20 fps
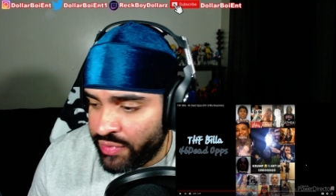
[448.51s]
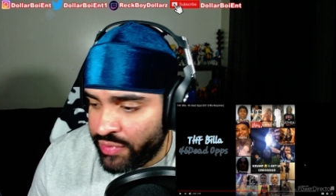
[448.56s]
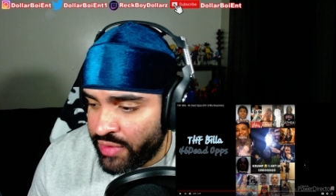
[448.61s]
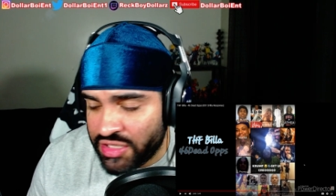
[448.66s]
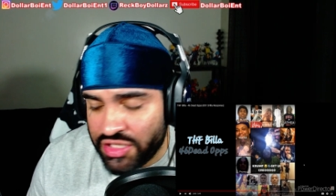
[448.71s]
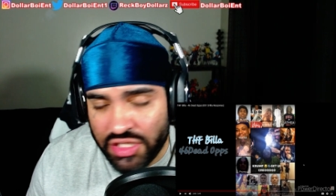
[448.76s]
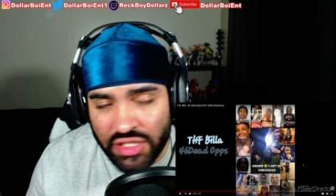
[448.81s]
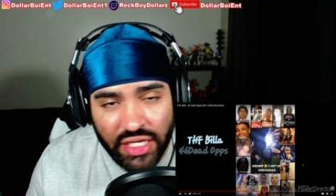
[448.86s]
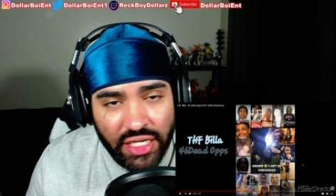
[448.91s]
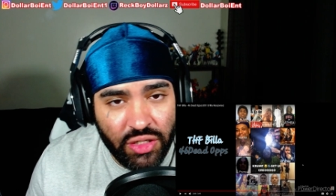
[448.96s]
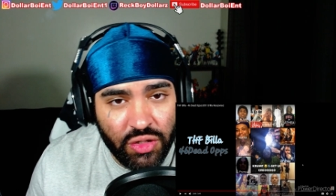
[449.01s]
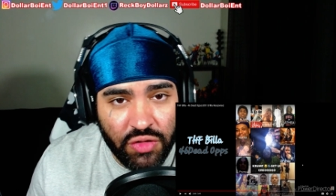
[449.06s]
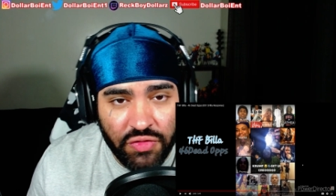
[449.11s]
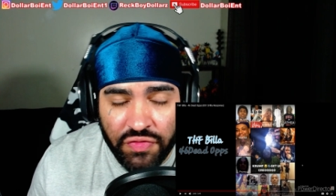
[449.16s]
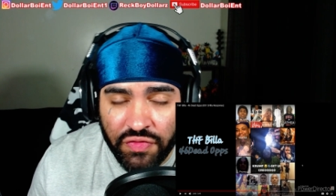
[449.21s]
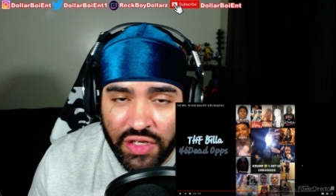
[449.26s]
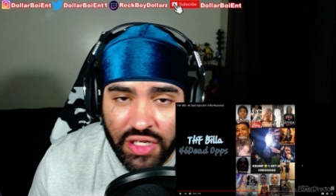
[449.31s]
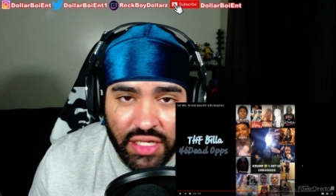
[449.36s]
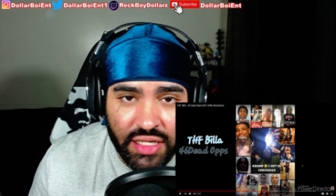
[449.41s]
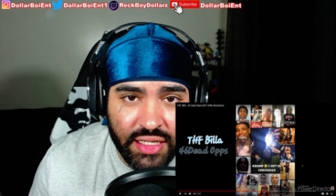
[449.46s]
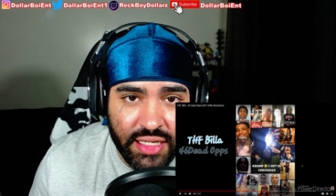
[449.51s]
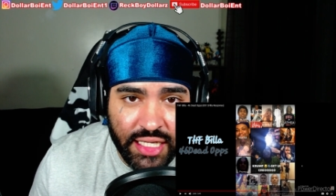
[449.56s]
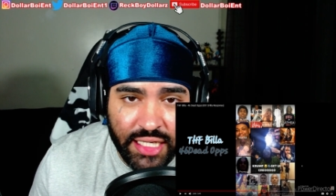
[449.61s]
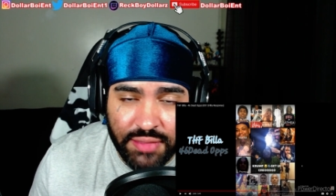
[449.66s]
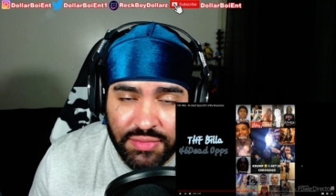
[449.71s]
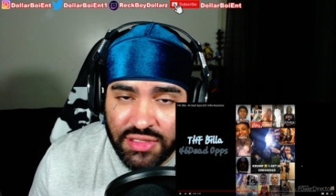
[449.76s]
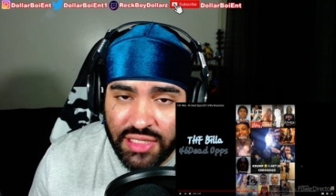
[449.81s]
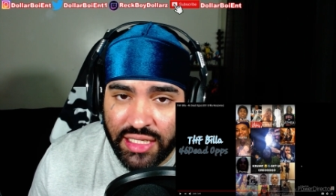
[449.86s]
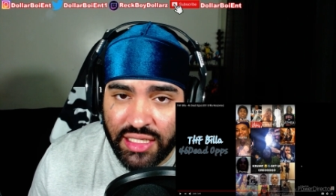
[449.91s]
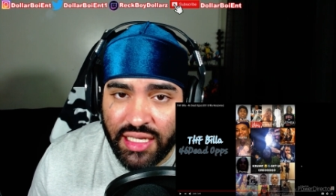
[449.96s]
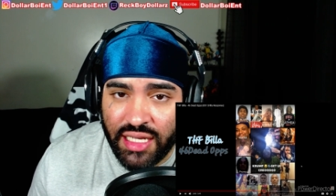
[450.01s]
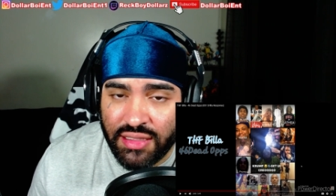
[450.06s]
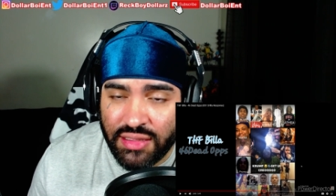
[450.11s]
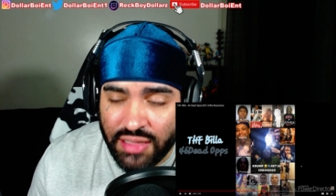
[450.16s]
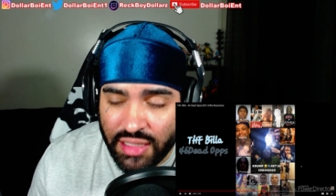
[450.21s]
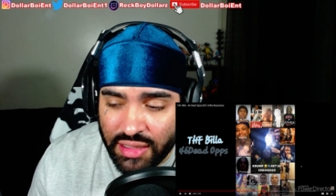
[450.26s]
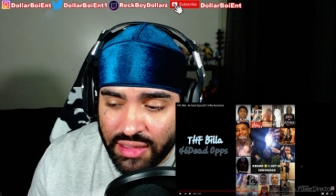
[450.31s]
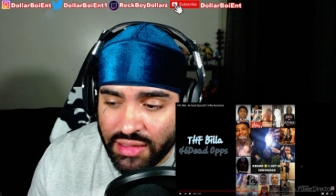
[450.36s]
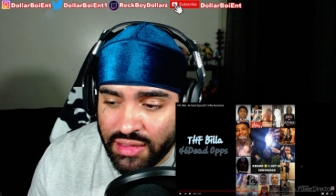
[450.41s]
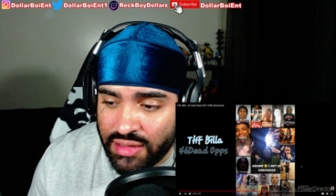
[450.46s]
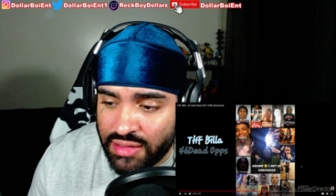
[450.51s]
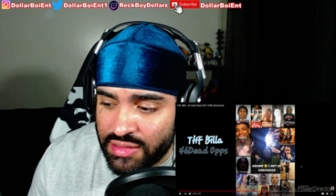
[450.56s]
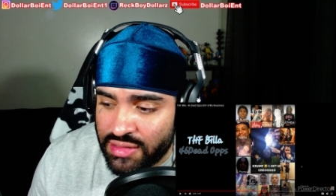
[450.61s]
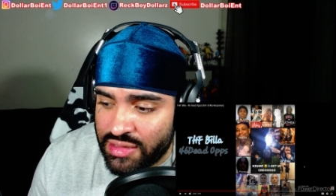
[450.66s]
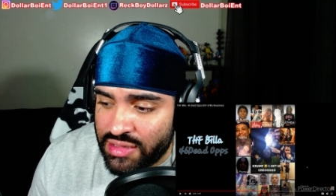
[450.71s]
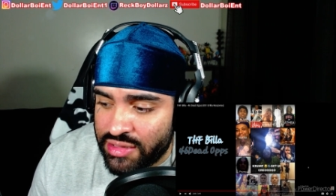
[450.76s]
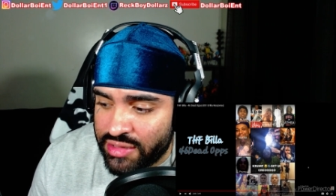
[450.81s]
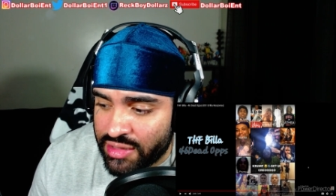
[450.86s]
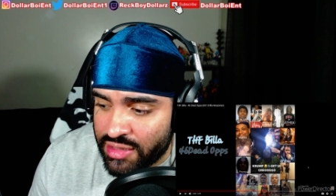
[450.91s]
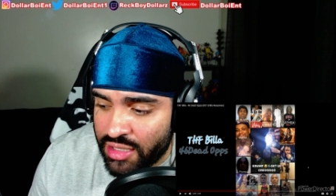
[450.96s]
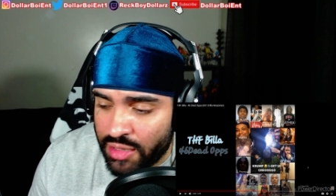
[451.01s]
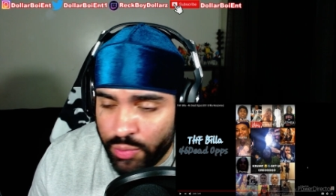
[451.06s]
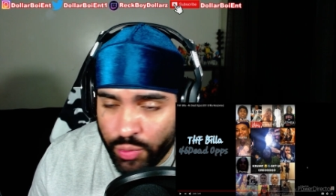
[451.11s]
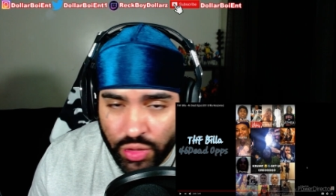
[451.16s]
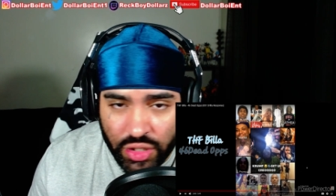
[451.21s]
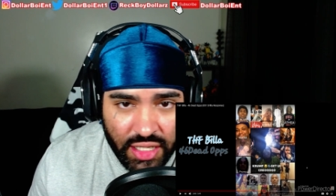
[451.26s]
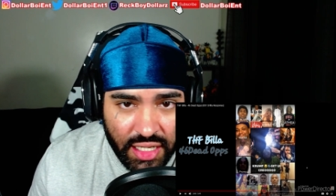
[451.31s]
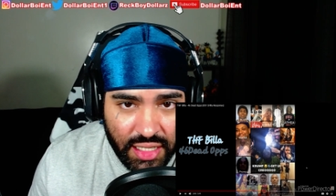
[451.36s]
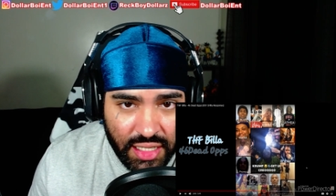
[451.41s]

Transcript: Shit ain't no fun and games like y'all think it is. This shit come with